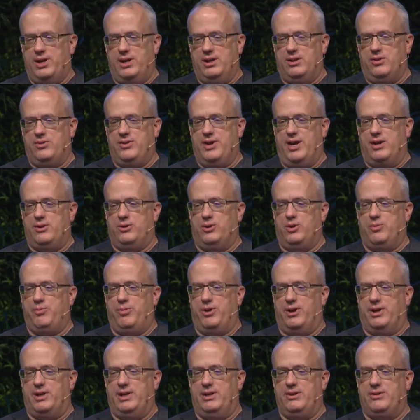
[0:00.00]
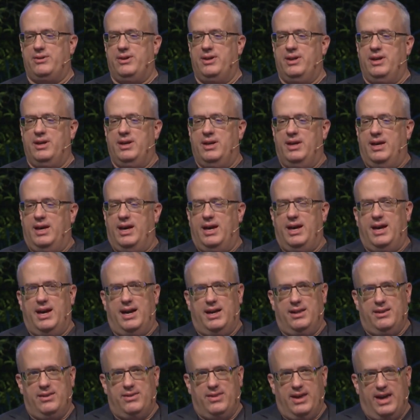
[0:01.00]
working in standards bodies,
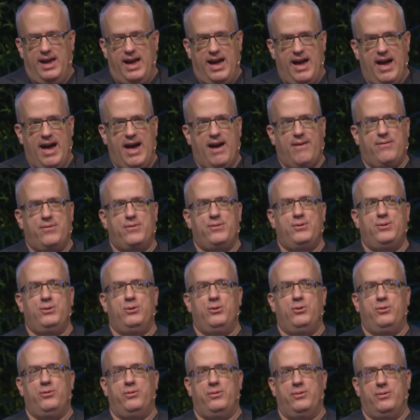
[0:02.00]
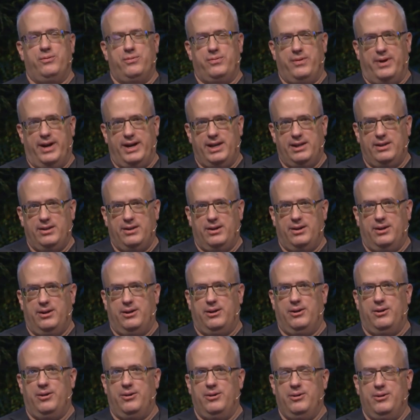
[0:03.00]
and they have to find
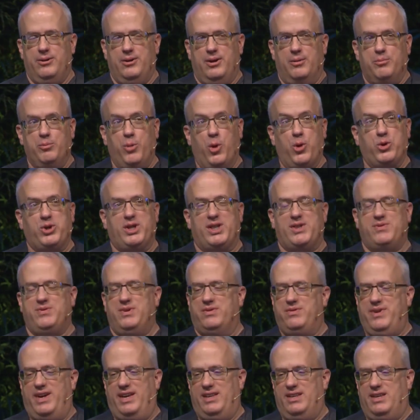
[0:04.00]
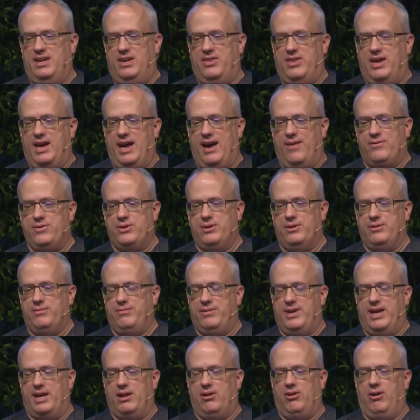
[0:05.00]
a modus vivendi. They have
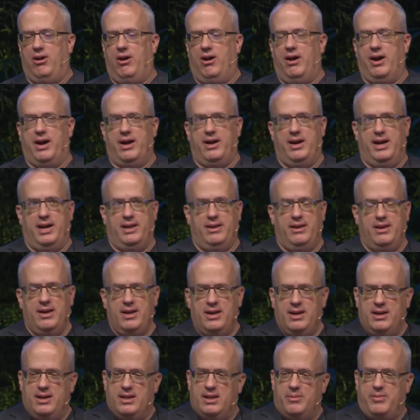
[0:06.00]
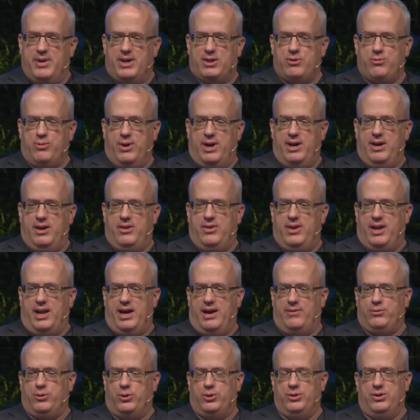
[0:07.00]
to get along, and the best way
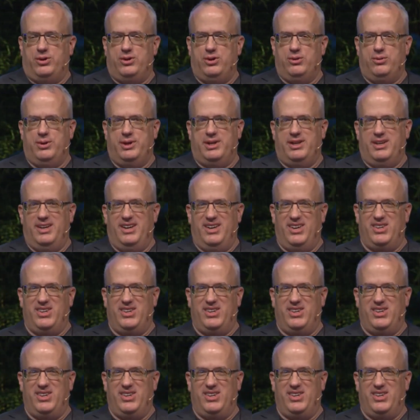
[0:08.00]
that I've learned to do it